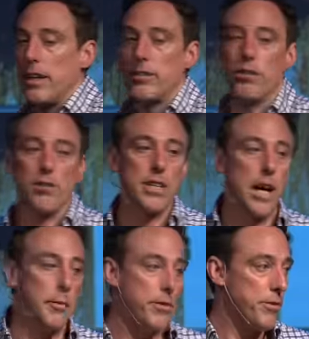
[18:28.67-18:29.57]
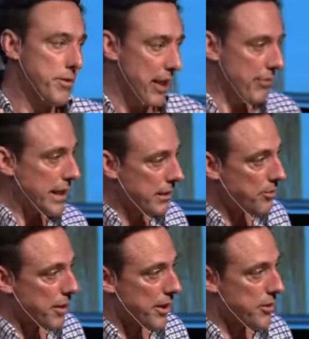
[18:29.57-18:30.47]
So Simon of Cyrene,
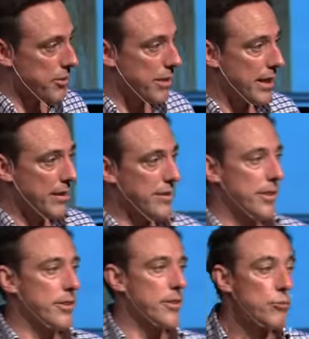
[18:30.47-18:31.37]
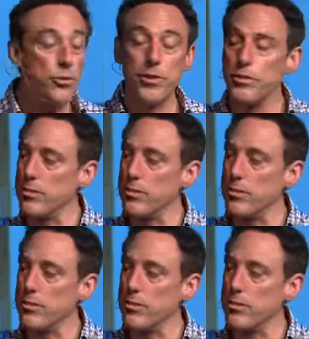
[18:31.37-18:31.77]
father of Alexander and Rufus.